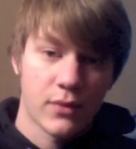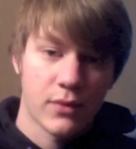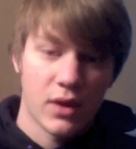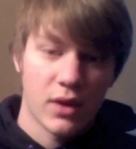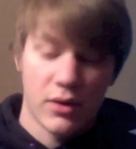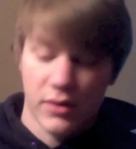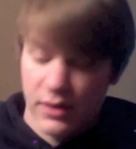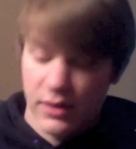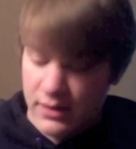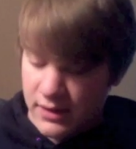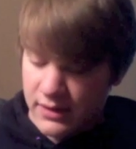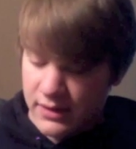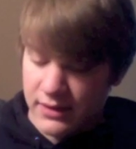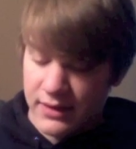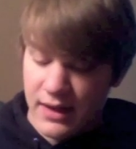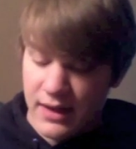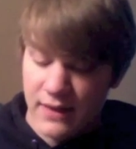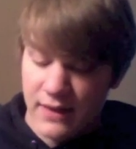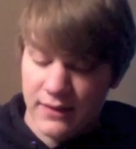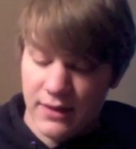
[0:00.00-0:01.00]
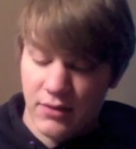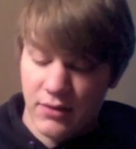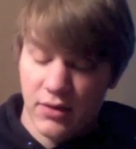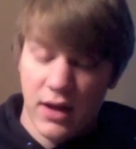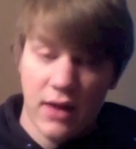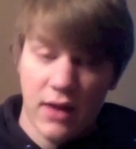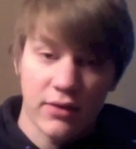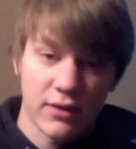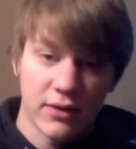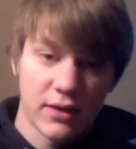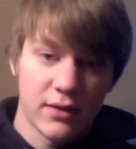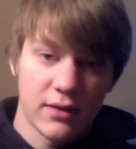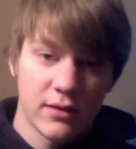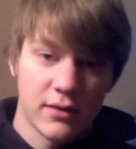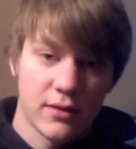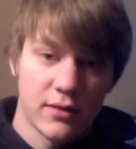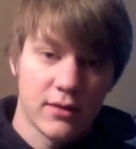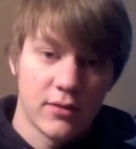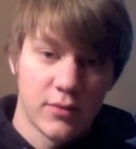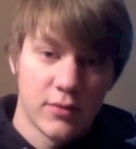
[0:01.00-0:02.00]
or anything like that. They were healthy
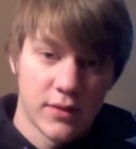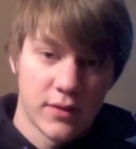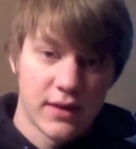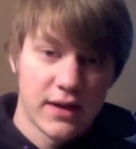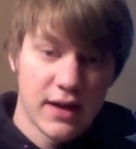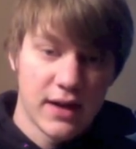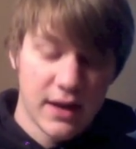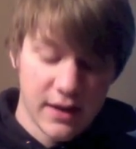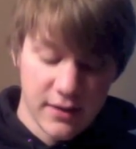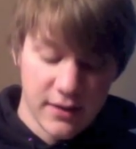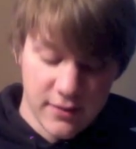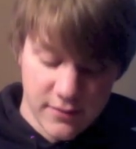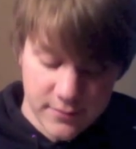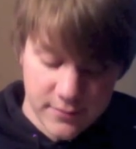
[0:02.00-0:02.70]
when they died.